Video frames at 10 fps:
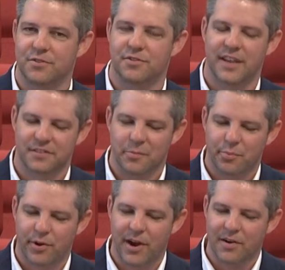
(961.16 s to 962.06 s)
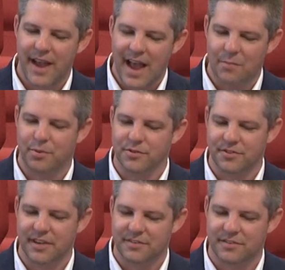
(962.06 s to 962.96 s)
says that prayer
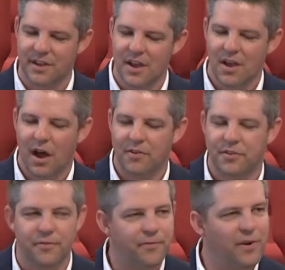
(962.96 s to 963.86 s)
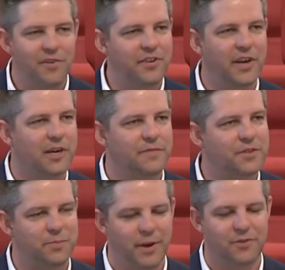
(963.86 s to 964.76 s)
catapults us onto the frontier of the
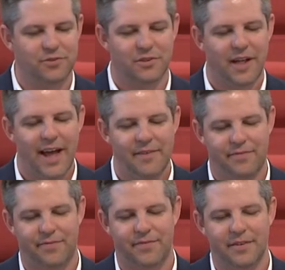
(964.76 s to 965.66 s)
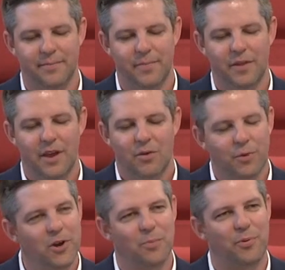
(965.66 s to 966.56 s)
spiritual life.
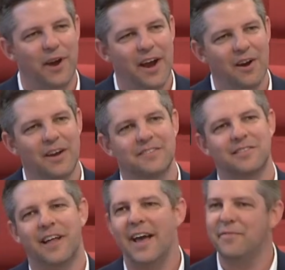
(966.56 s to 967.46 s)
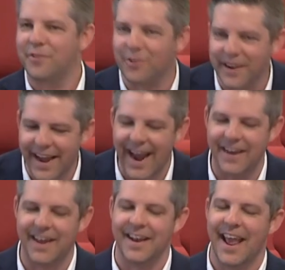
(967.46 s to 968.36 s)
Real prayer is
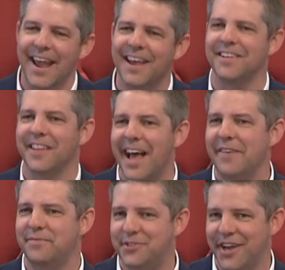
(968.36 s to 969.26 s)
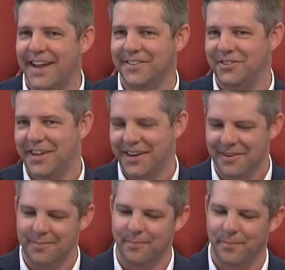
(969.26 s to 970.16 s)
life-creating and
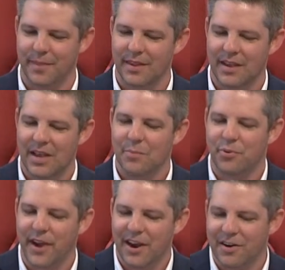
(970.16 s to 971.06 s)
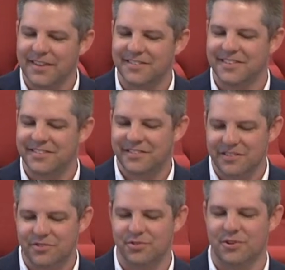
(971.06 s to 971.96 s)
life-changing. Prayer is the
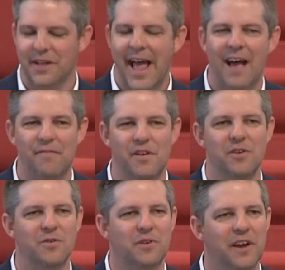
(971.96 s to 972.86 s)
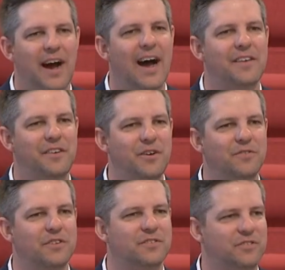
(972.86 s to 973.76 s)
central avenue God
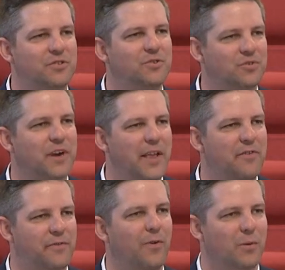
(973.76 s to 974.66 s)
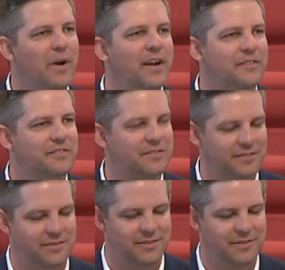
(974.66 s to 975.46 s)
uses to transform us.